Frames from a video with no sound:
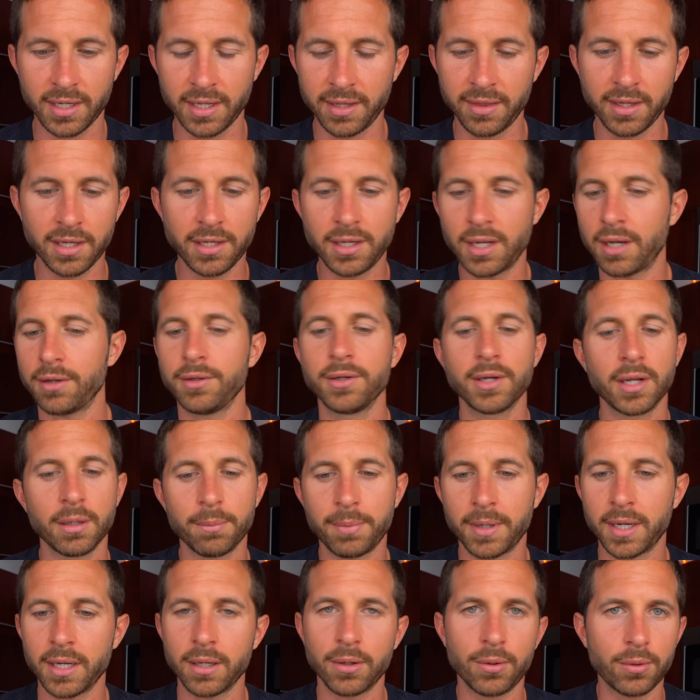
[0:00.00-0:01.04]
And then now you gotta
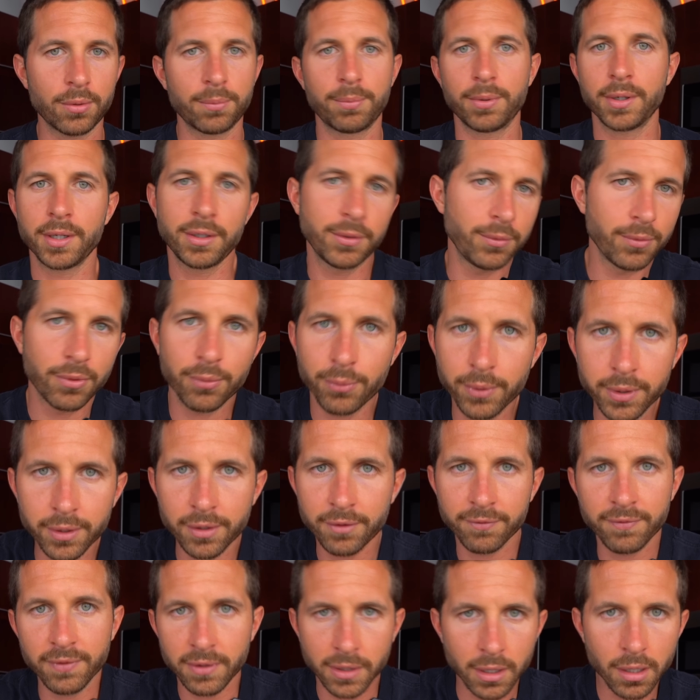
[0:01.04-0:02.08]
buy a whole brand new
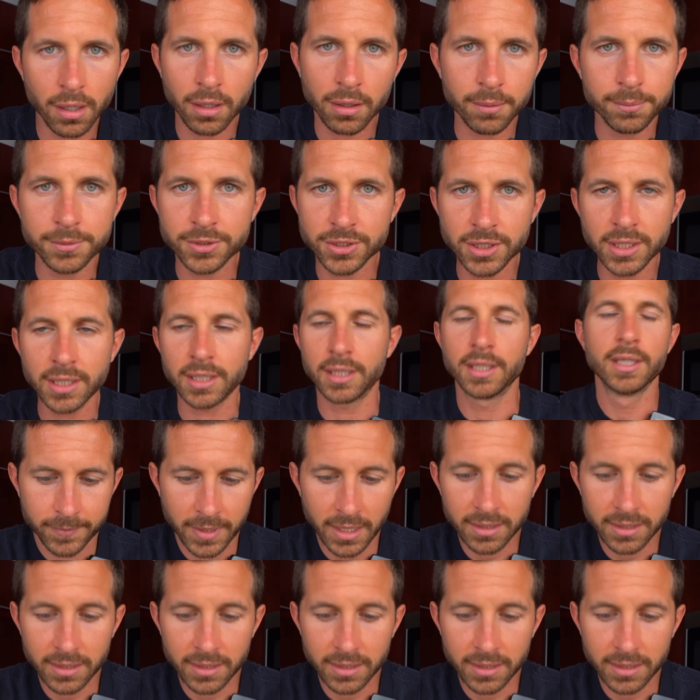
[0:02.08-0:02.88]
$350 machine.